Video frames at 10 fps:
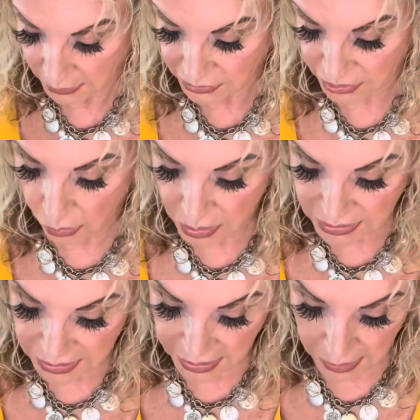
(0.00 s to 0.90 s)
So
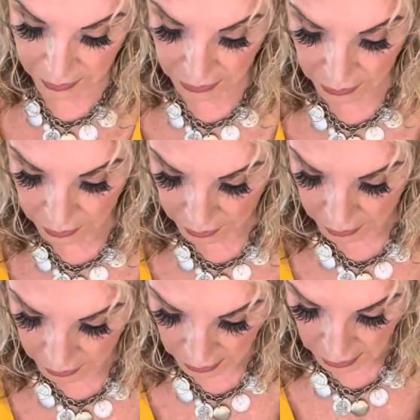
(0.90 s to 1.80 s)
once again,
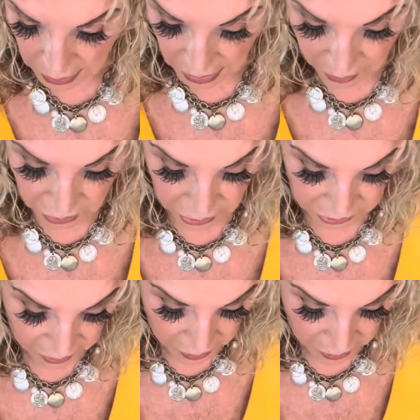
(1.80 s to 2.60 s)
I'm using